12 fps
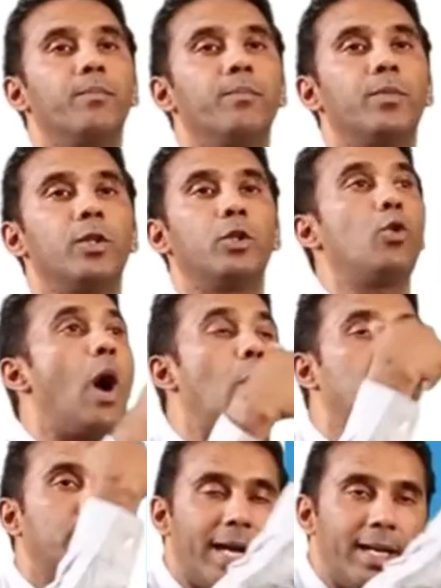to
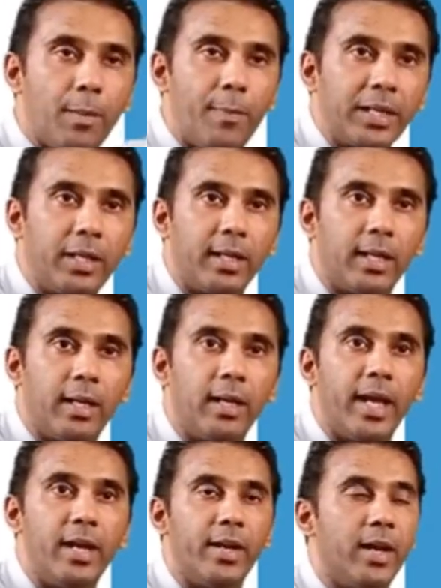outside the bacterial
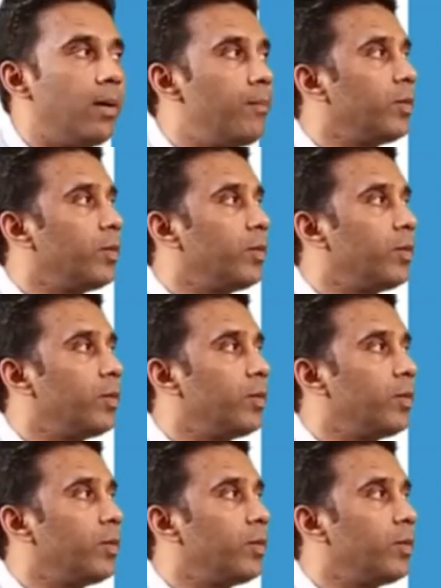area.